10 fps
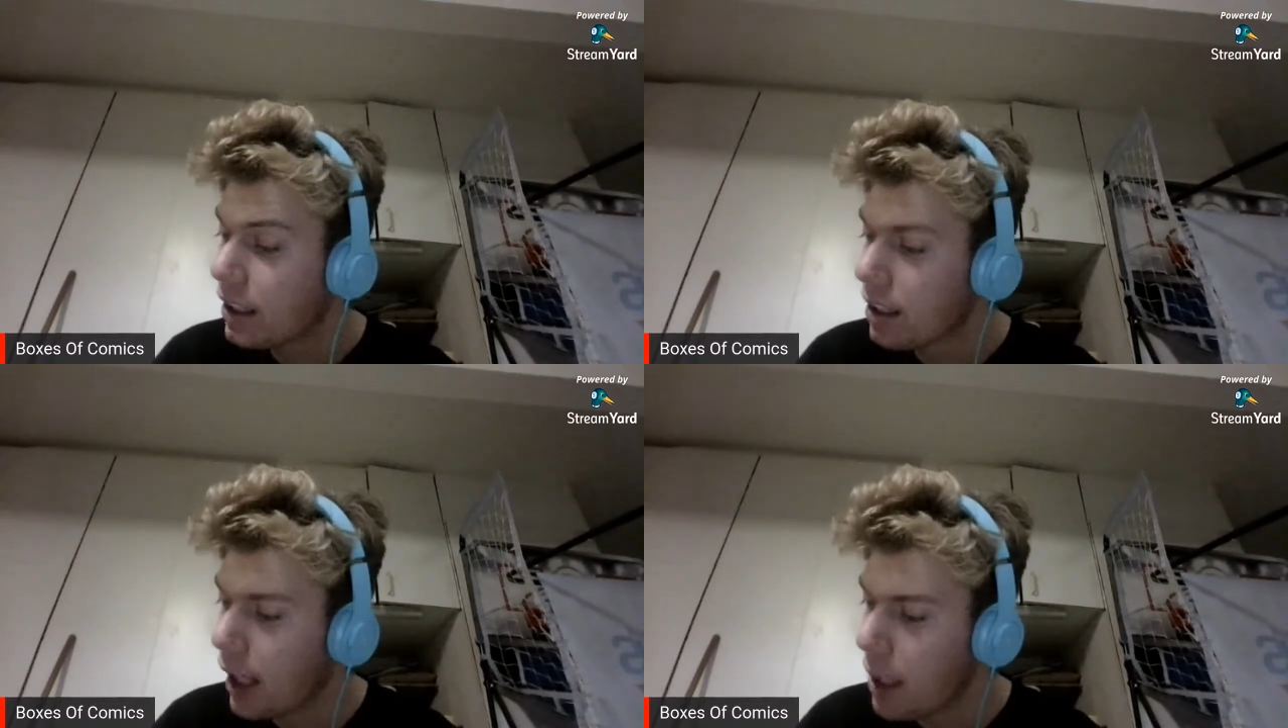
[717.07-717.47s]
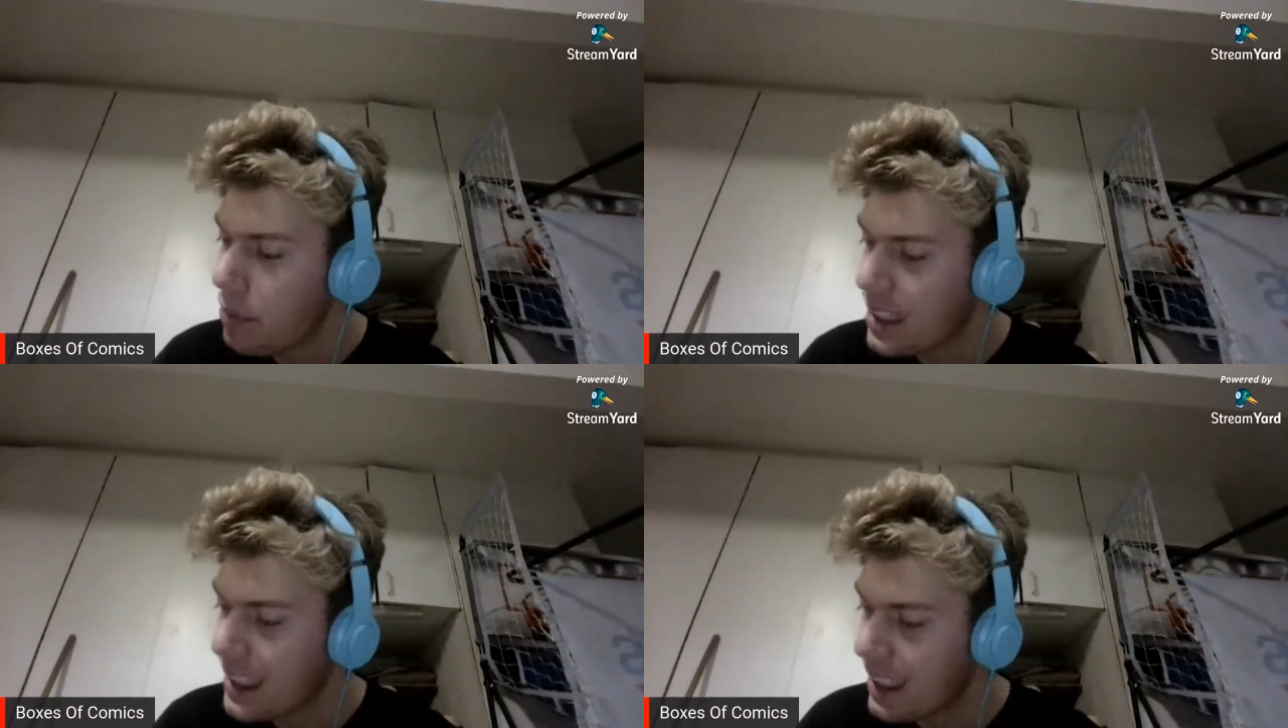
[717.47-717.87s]

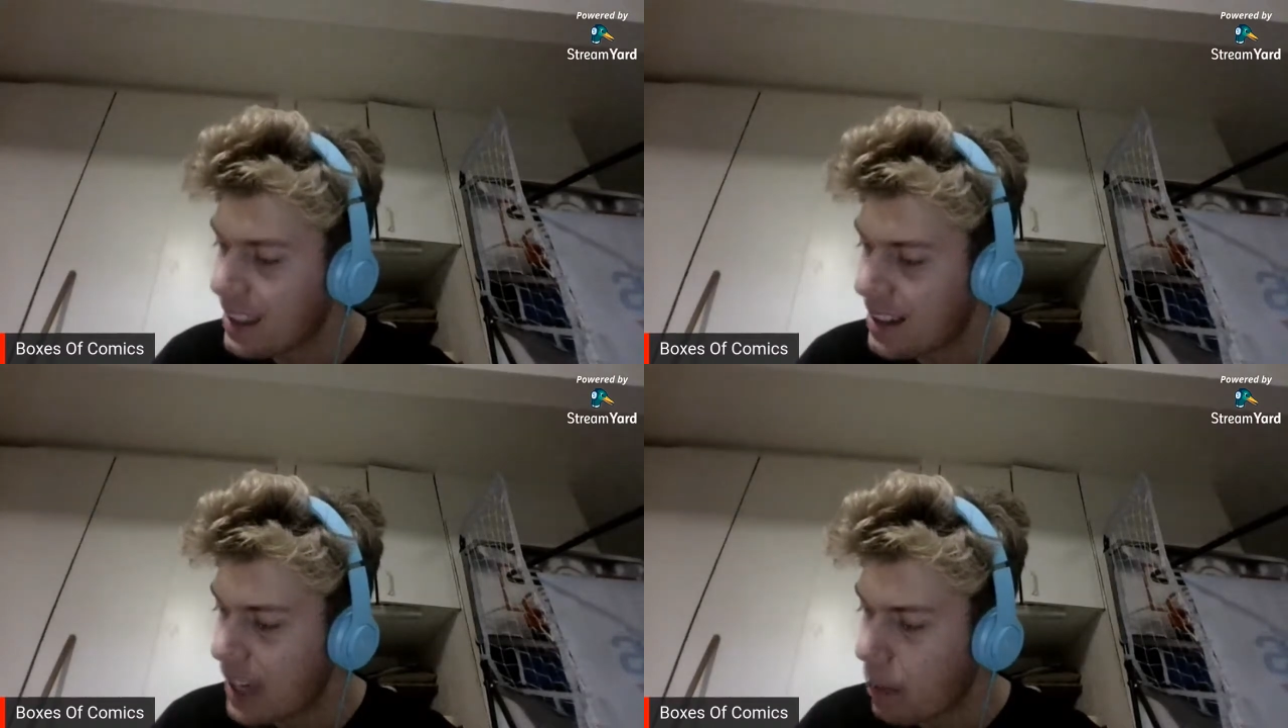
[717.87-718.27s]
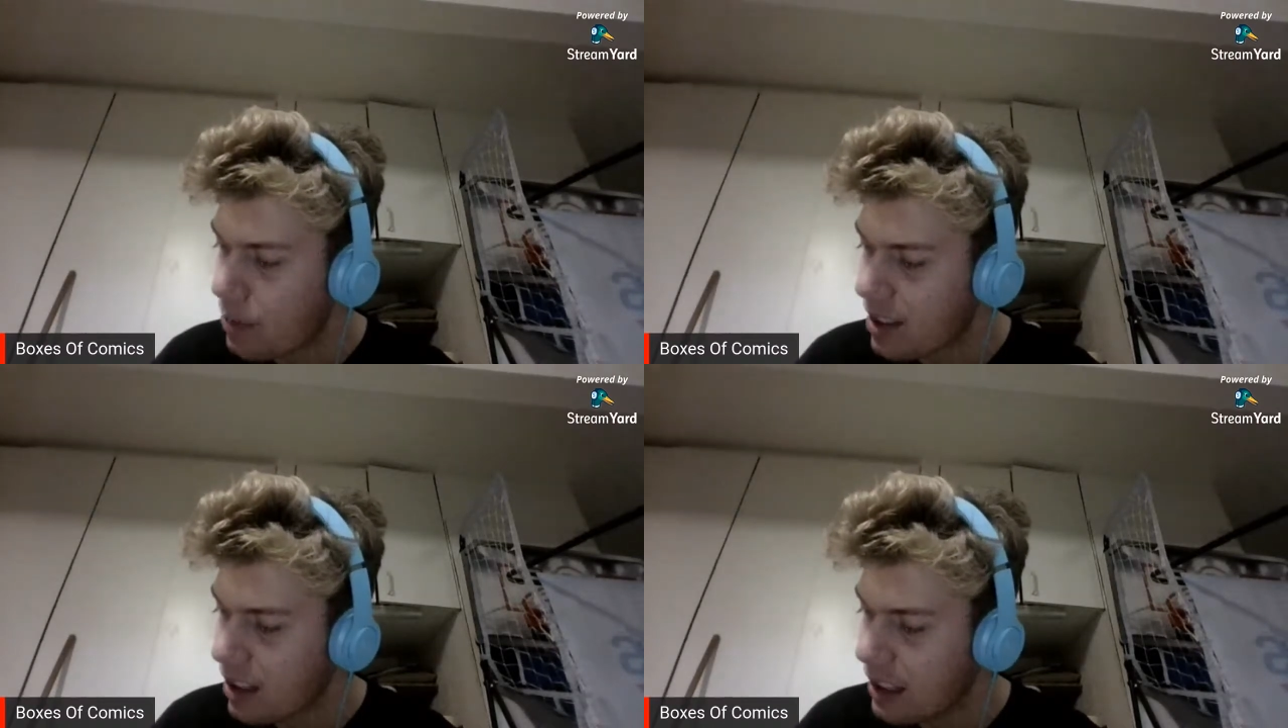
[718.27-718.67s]
climbs in and
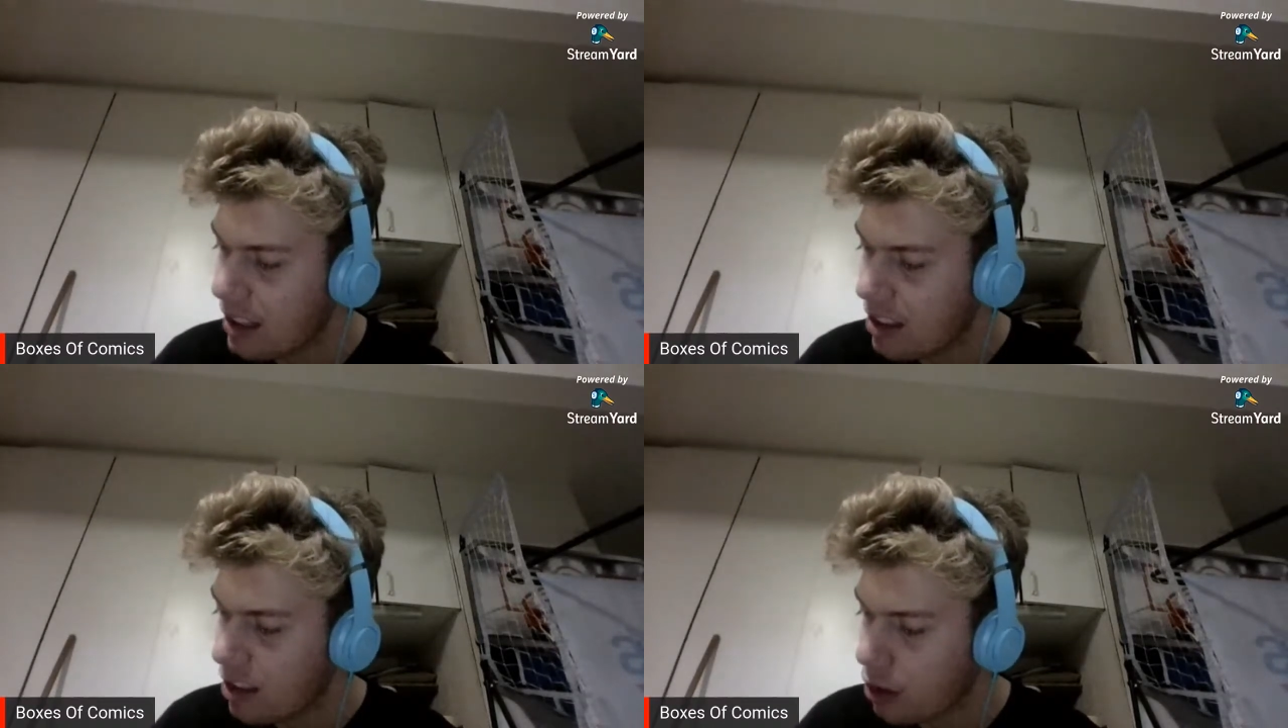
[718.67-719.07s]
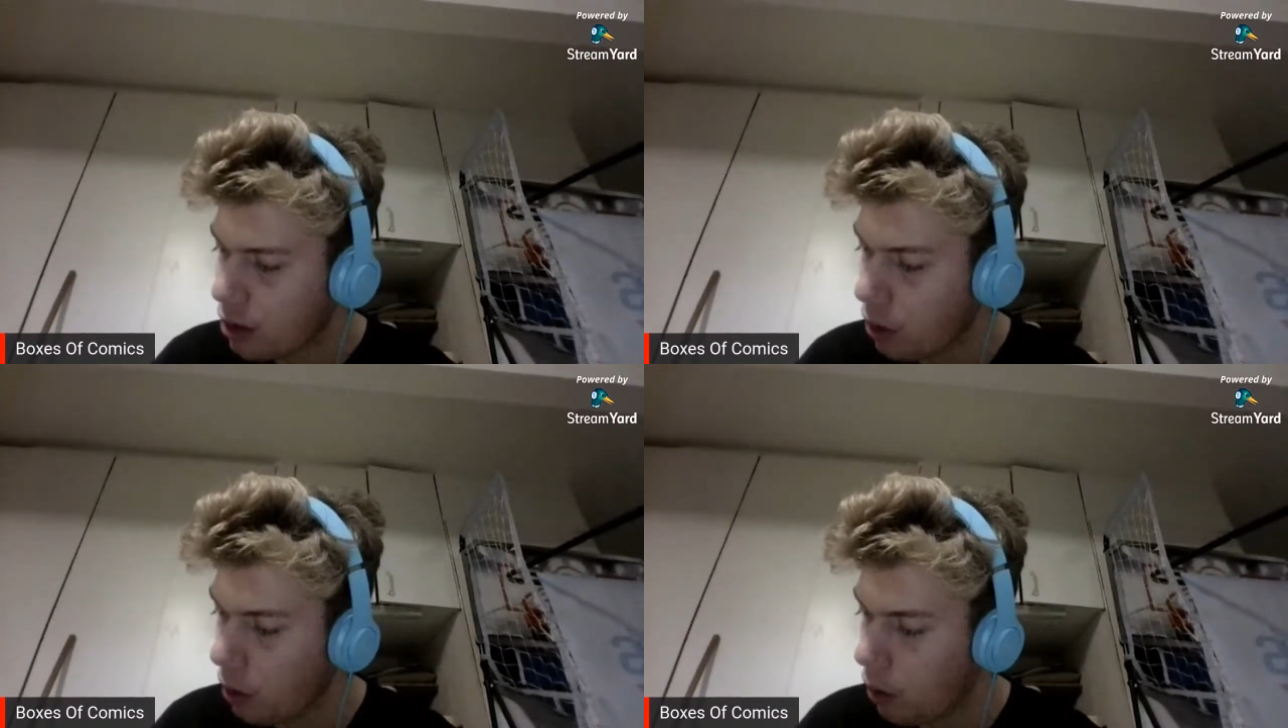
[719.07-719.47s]
zaps his
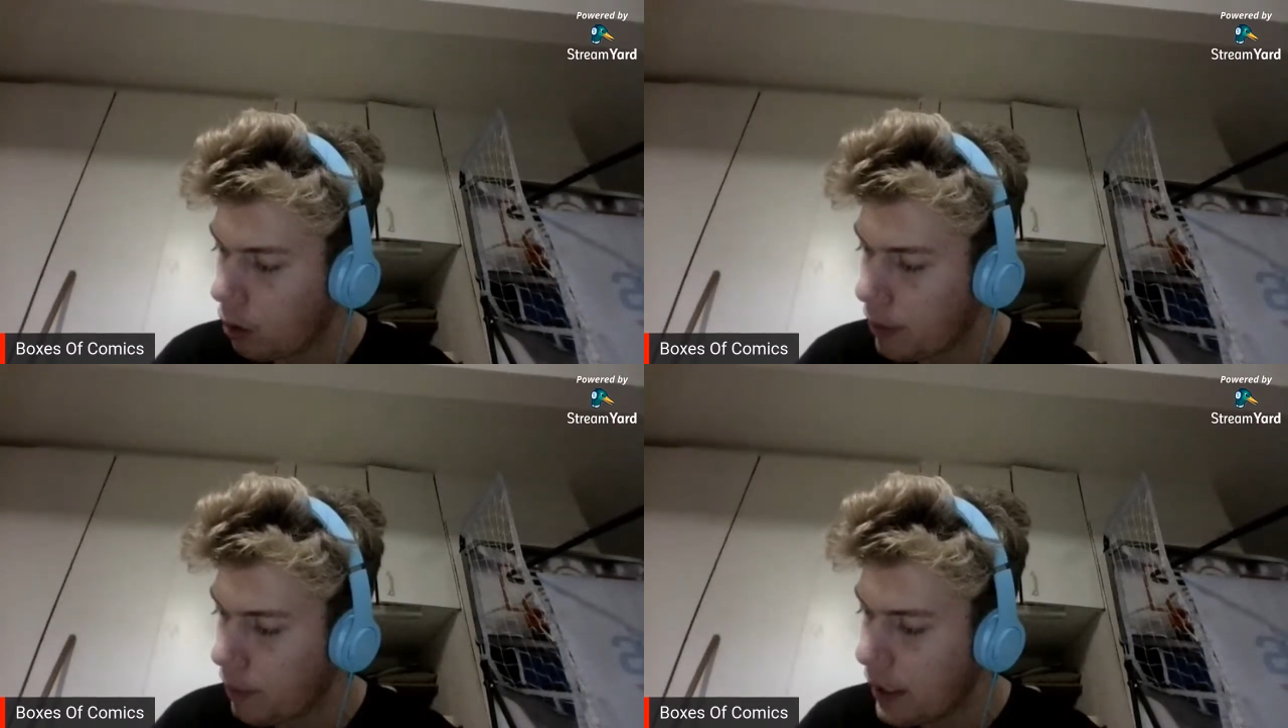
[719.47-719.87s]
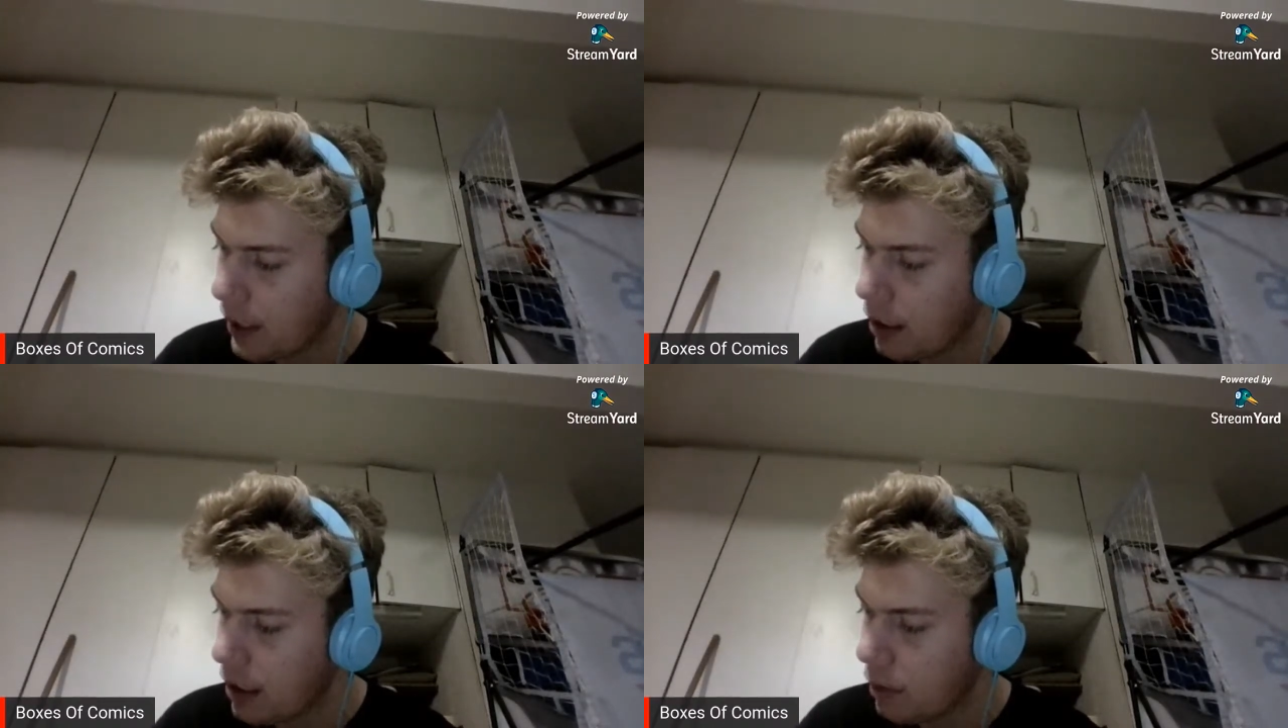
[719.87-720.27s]
skull
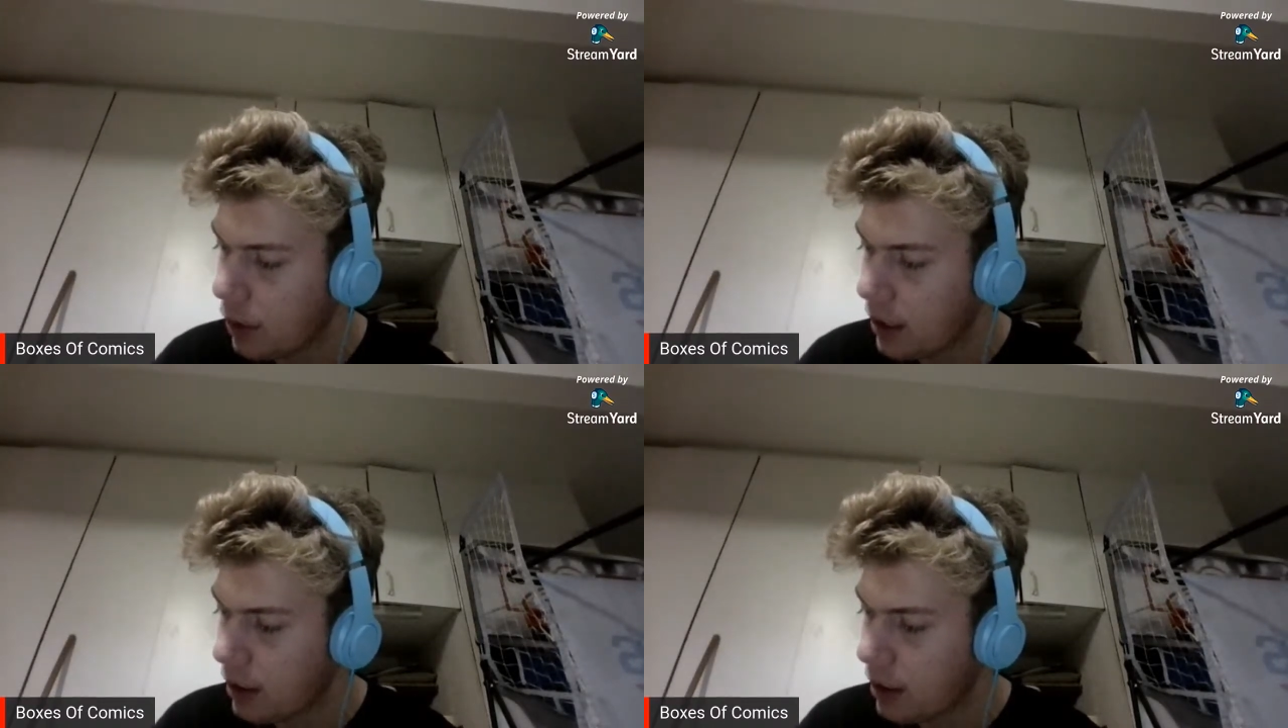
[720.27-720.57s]
repeatedly with